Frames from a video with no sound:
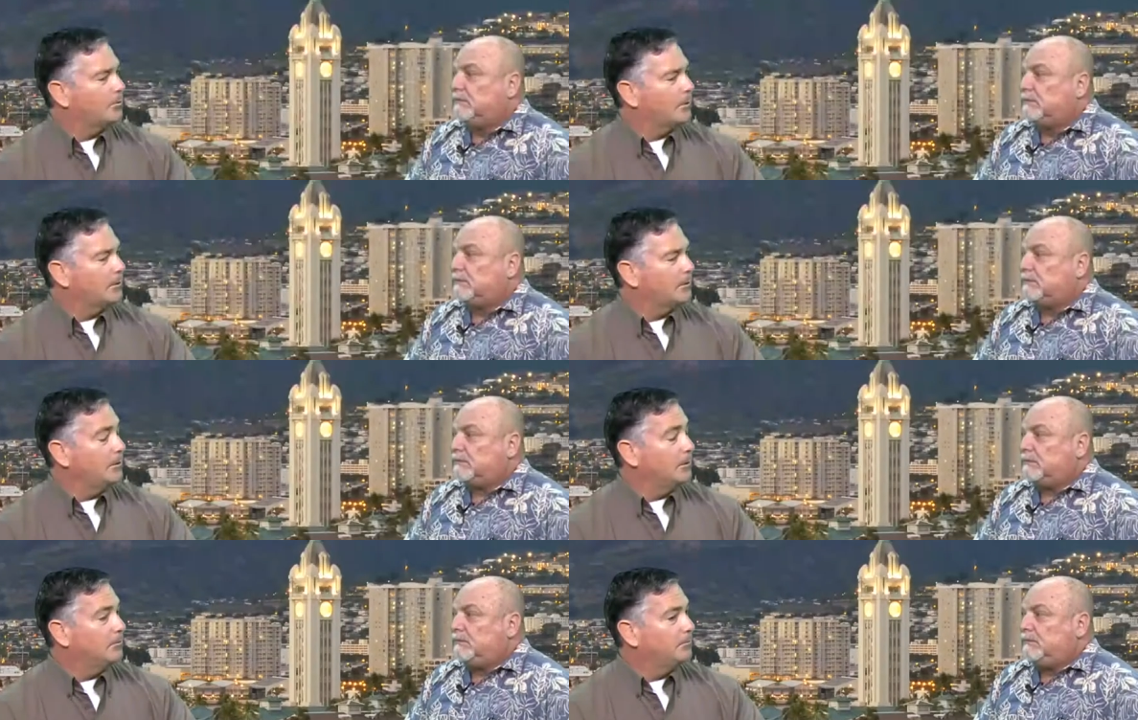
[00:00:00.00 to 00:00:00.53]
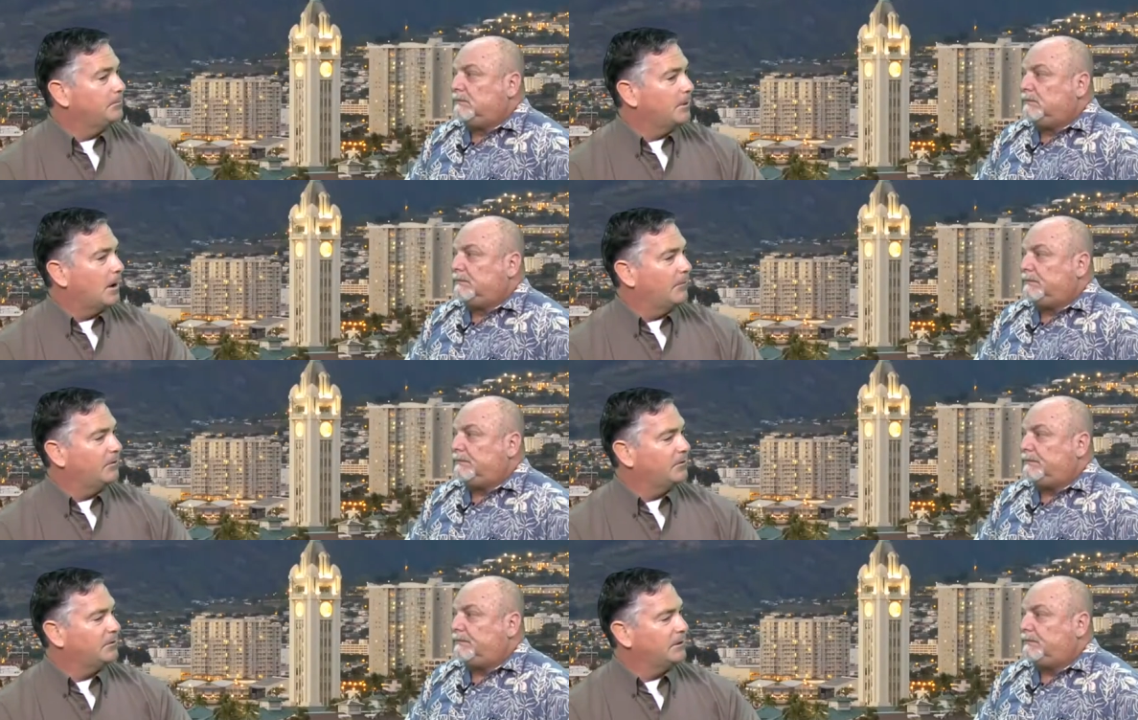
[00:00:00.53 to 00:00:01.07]
Speaker 1: you know,
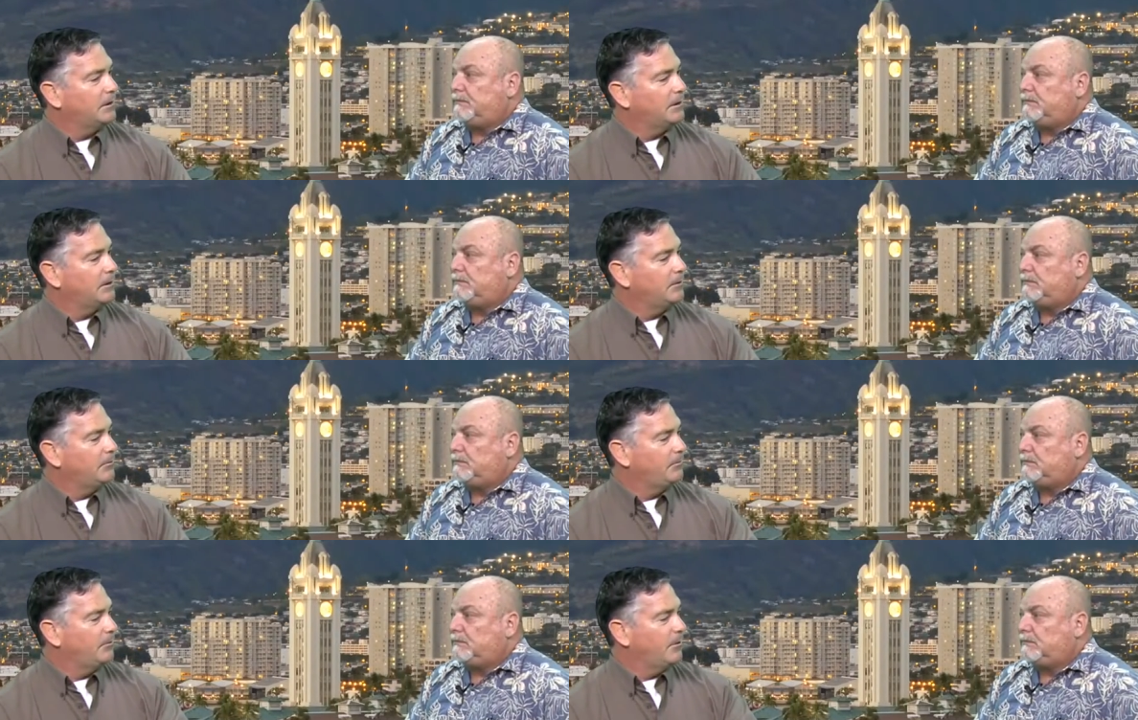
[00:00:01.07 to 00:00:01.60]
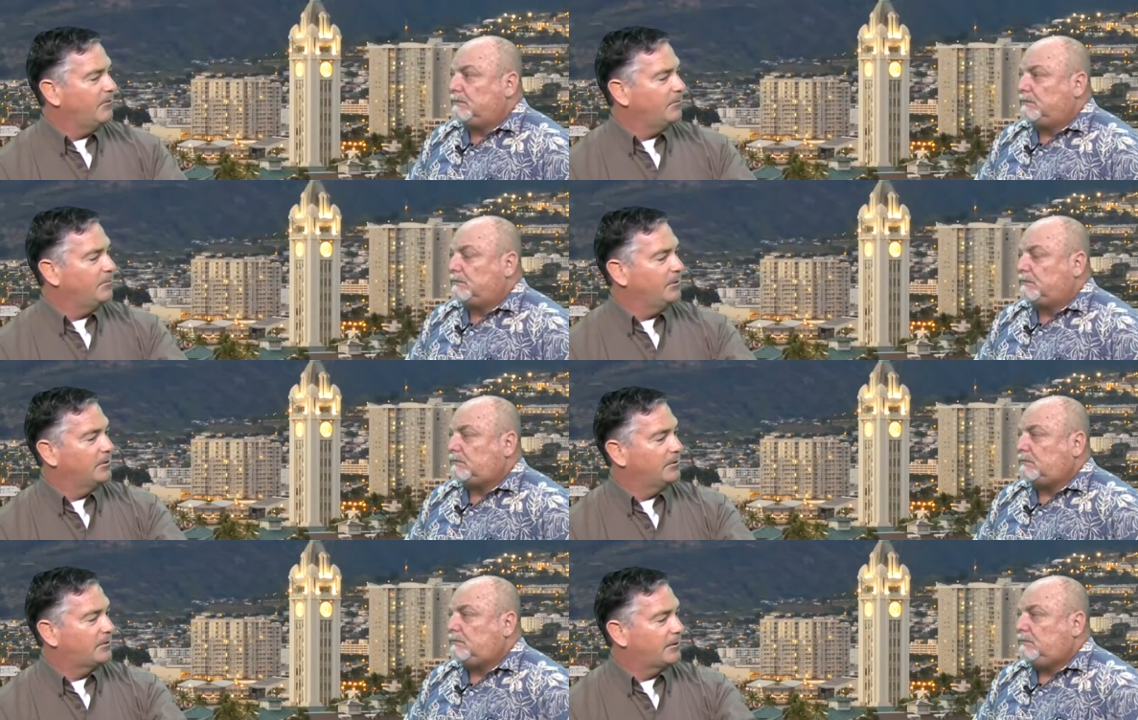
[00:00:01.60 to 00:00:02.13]
obviously, you have a
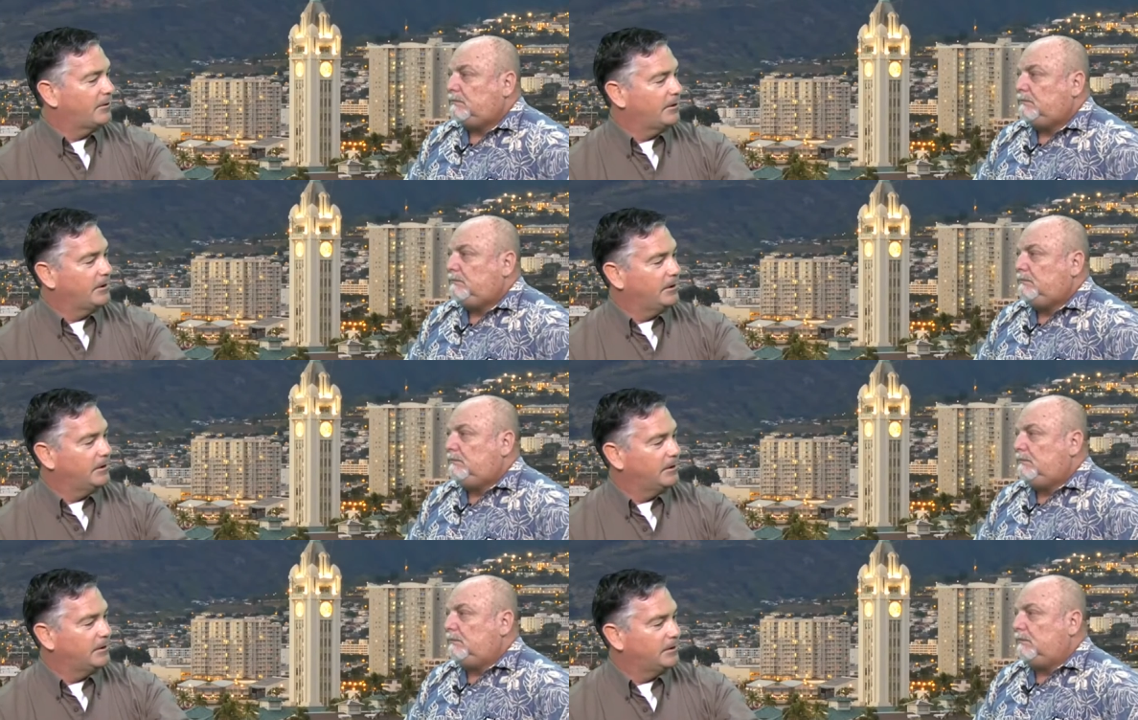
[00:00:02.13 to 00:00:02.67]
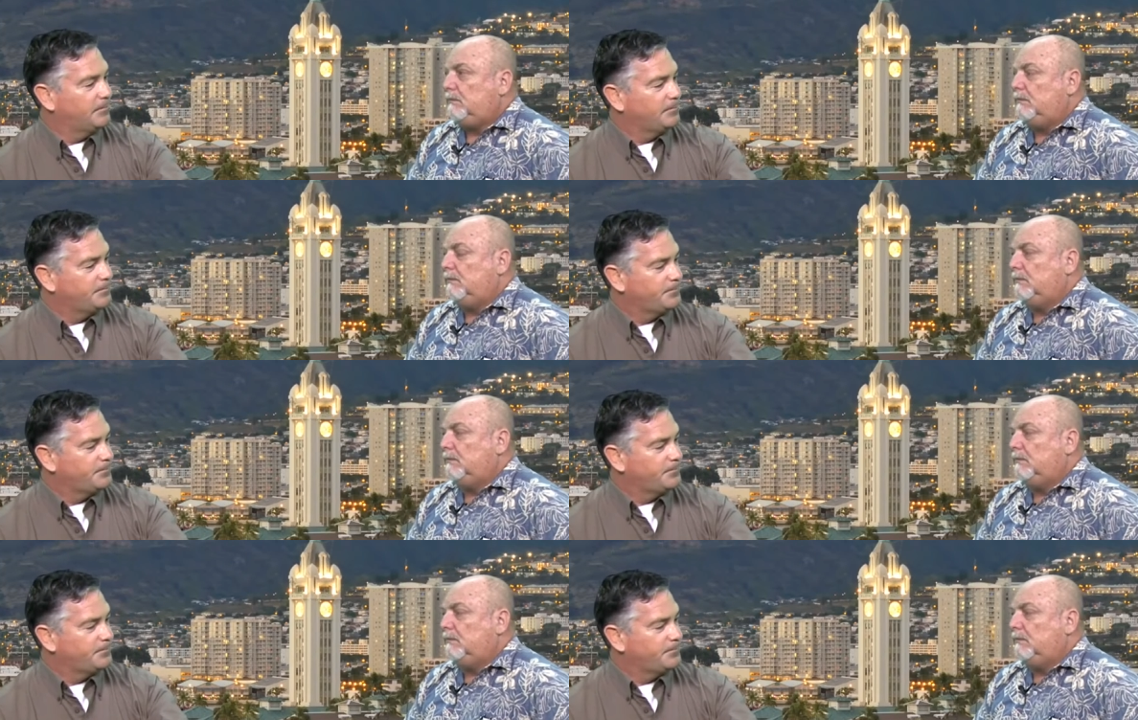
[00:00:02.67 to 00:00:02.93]
military um,